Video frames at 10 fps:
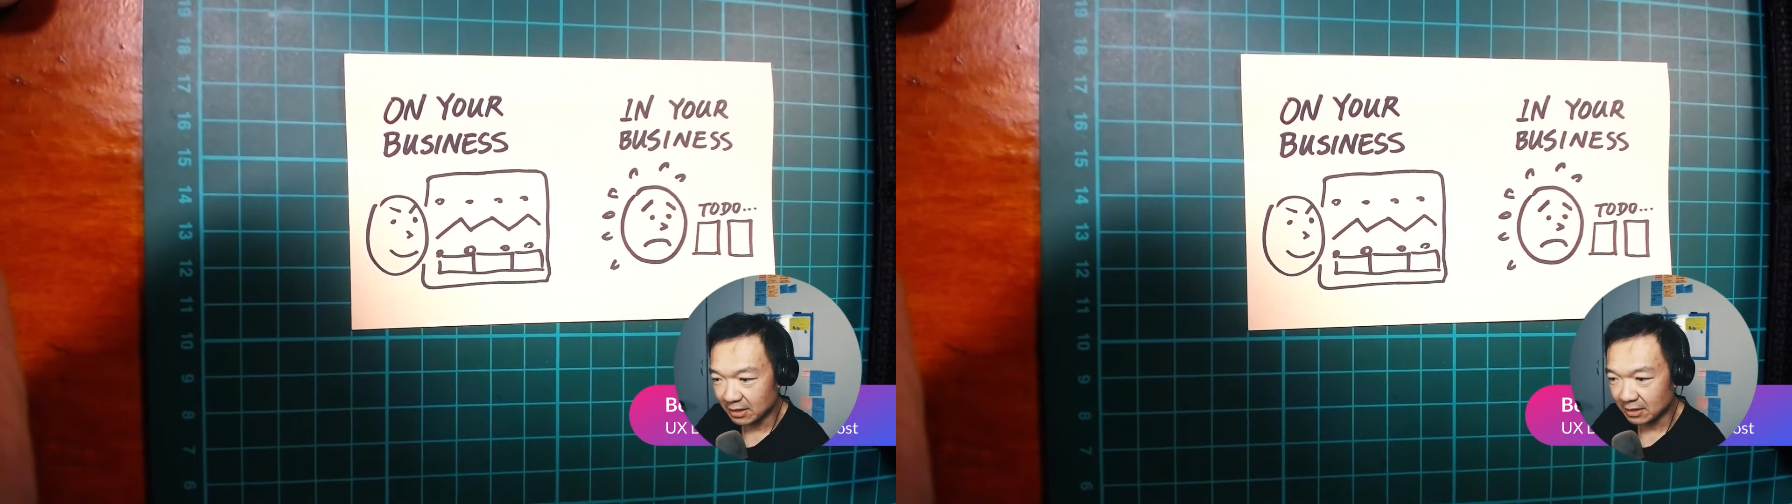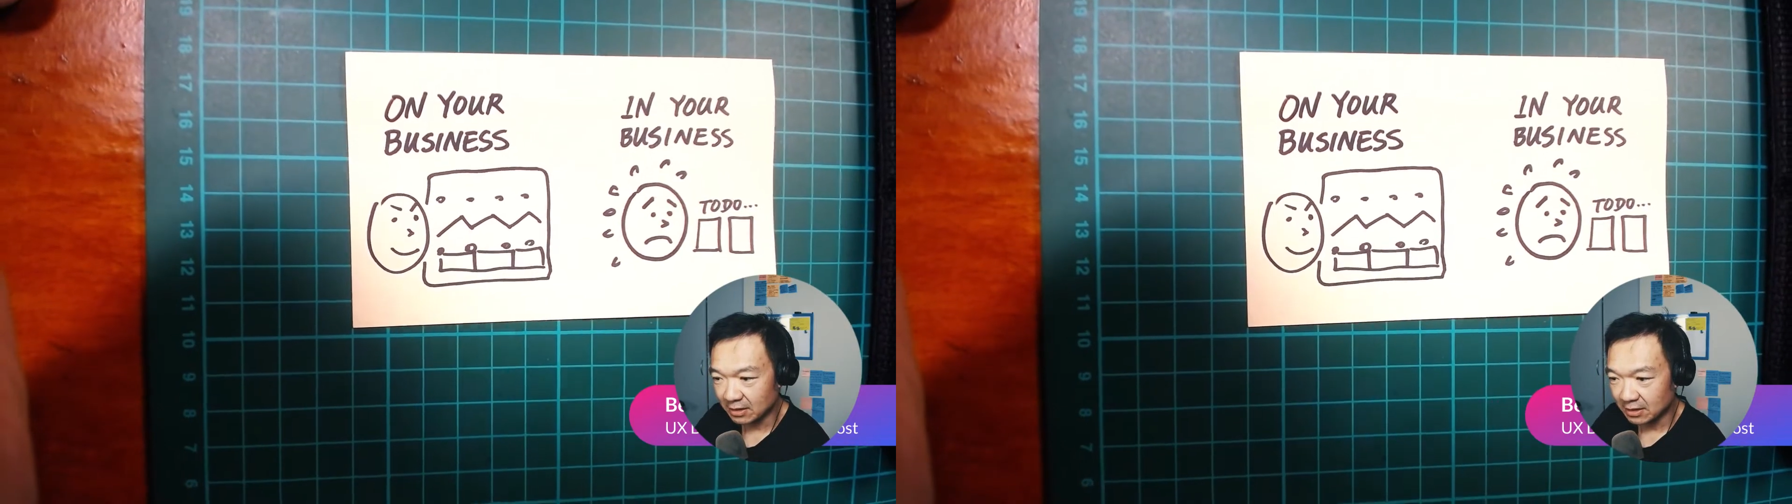
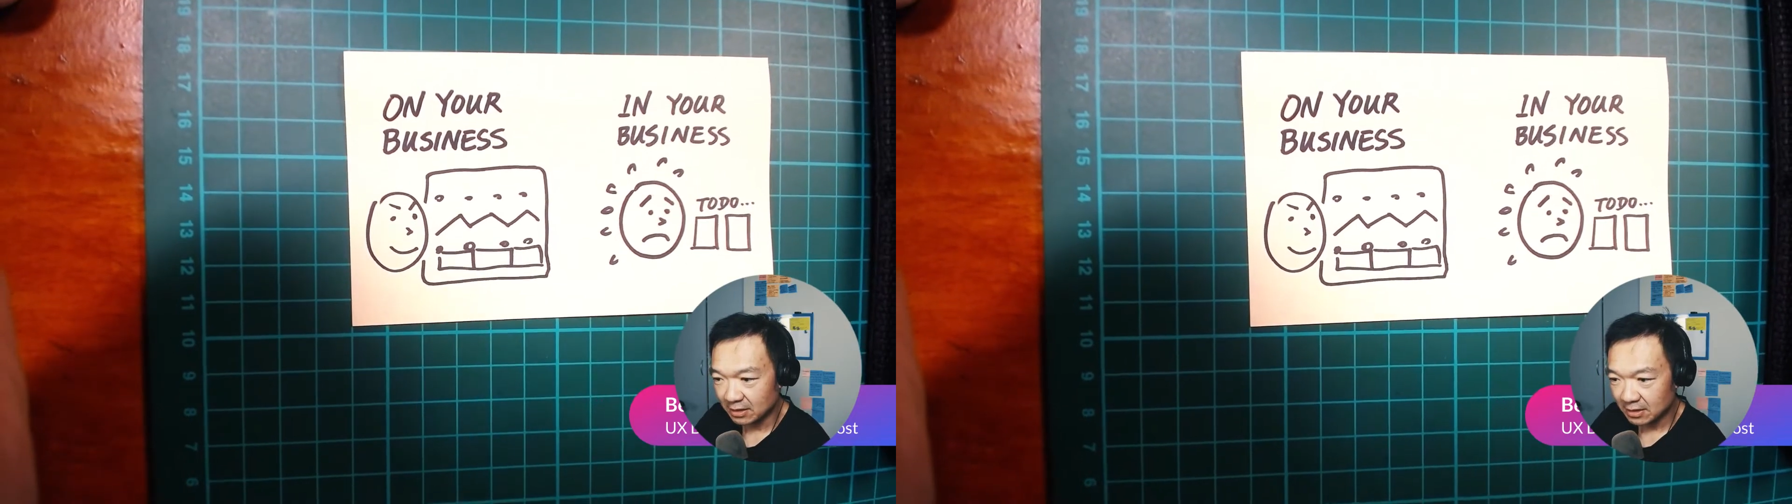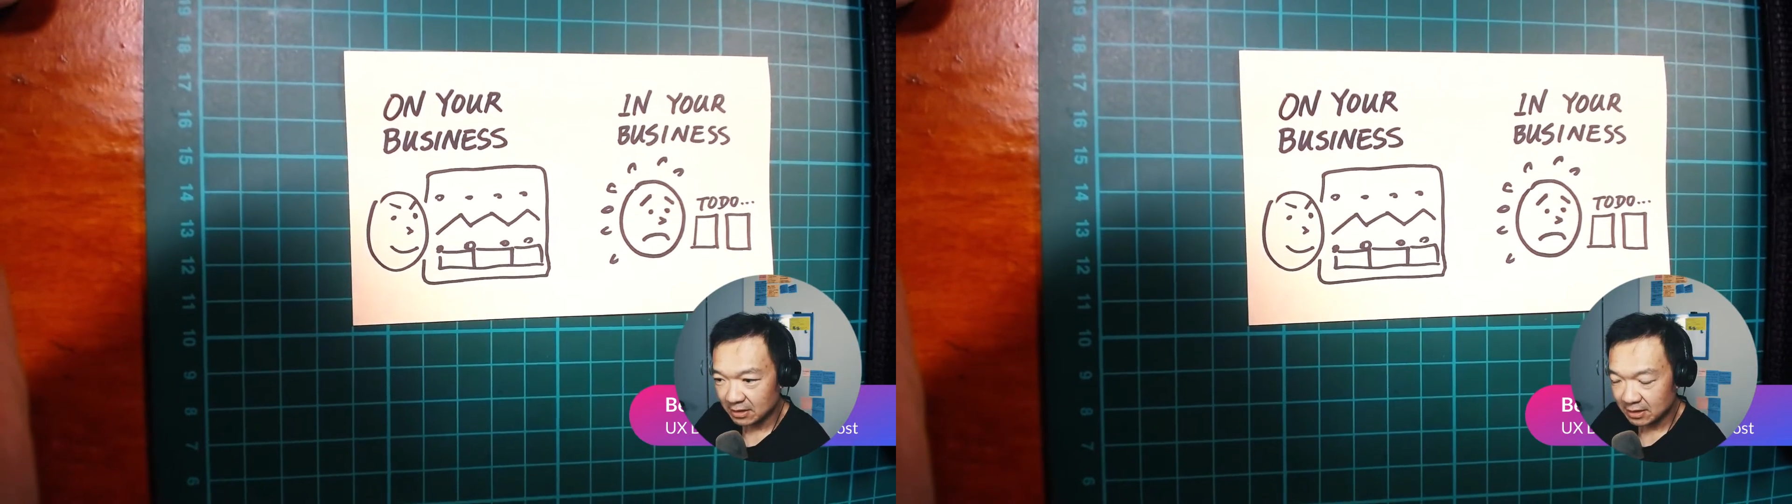a
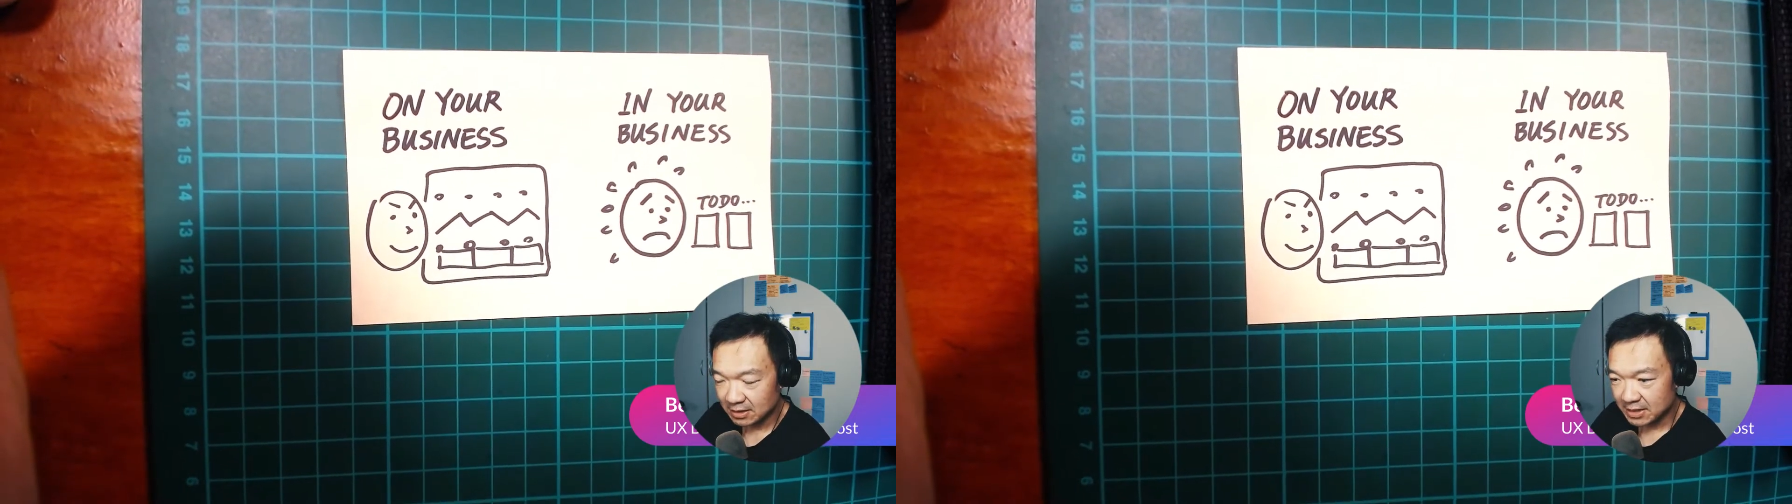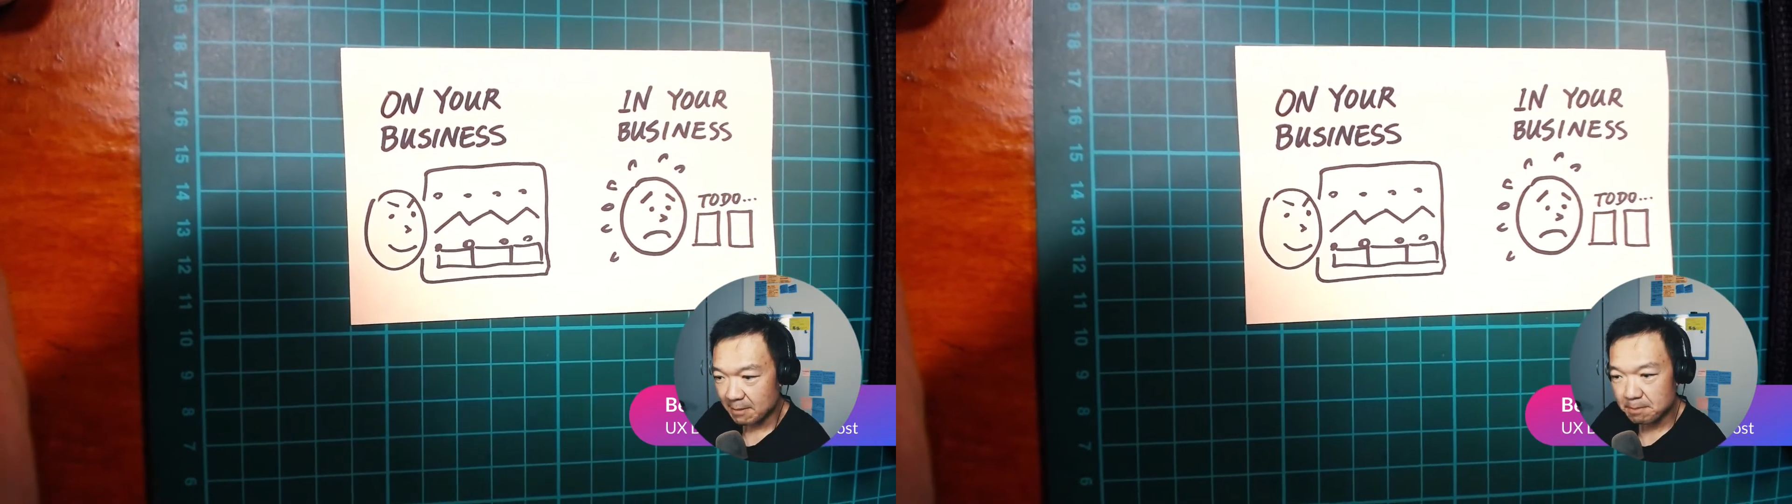
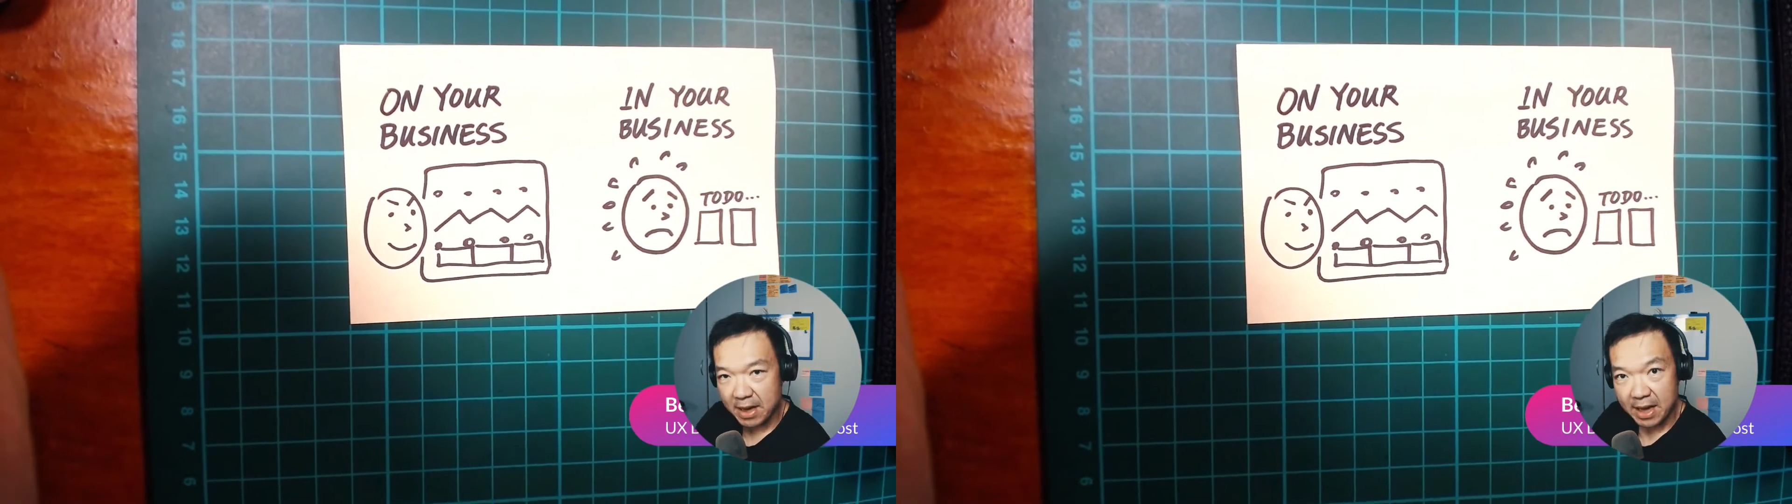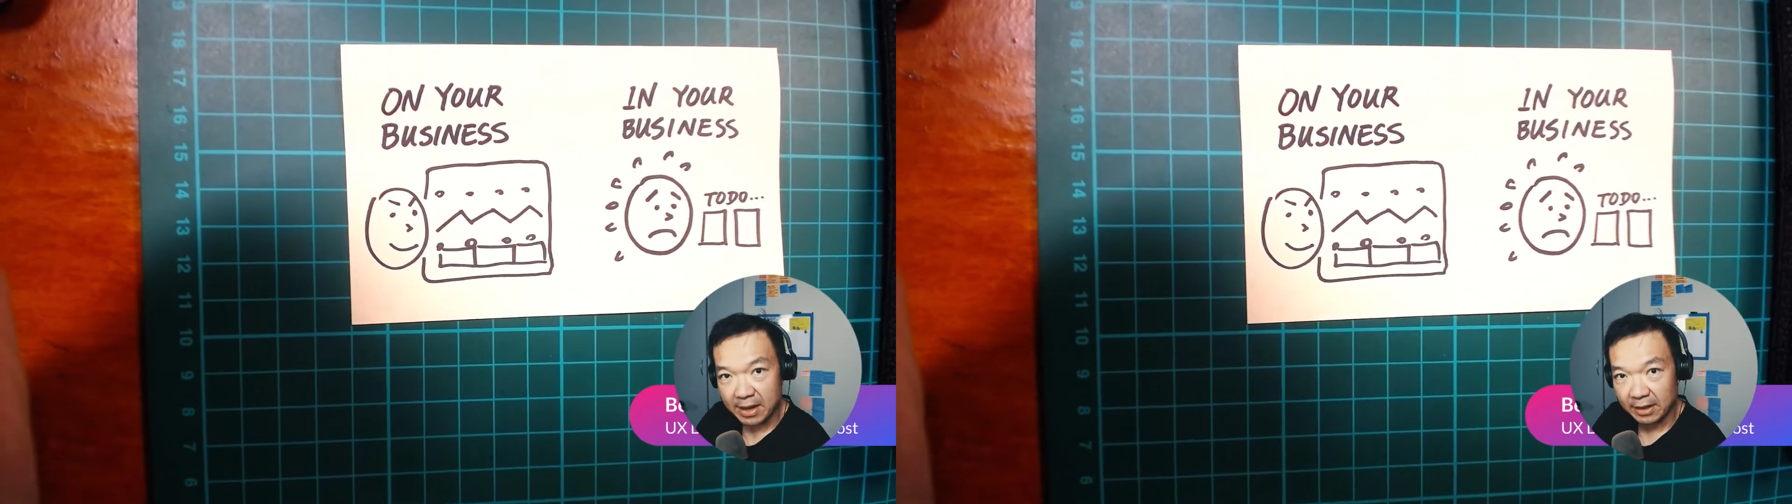step
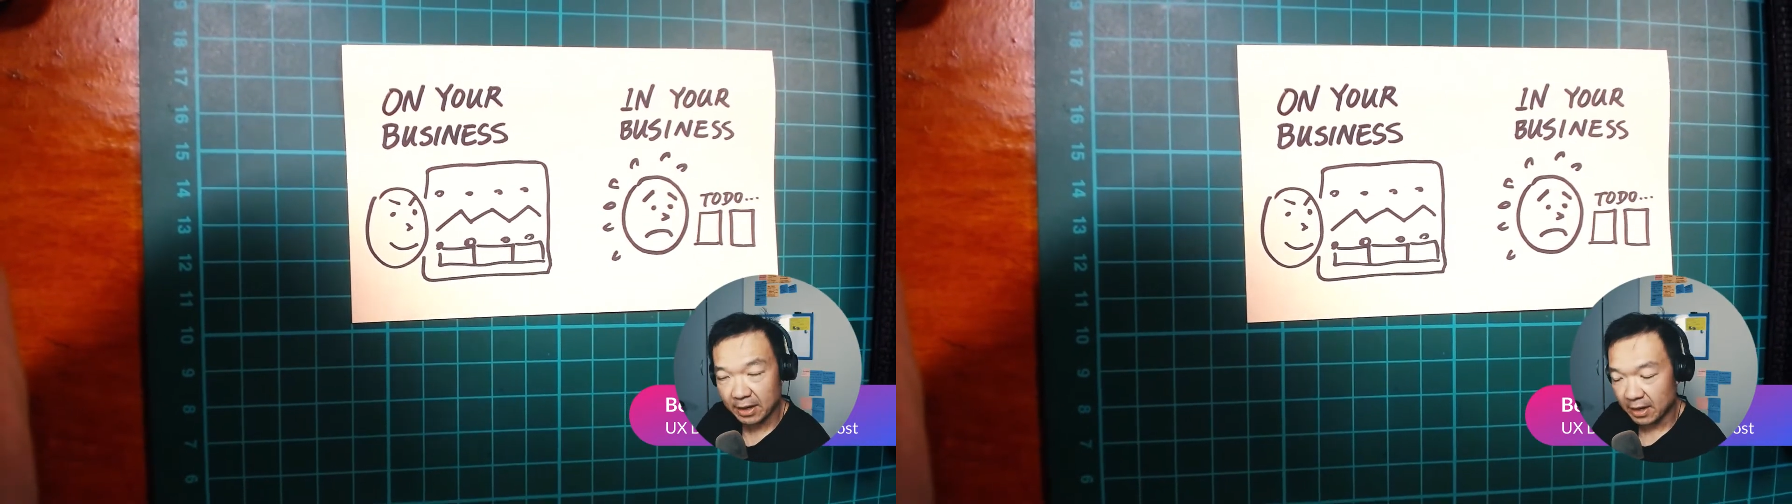back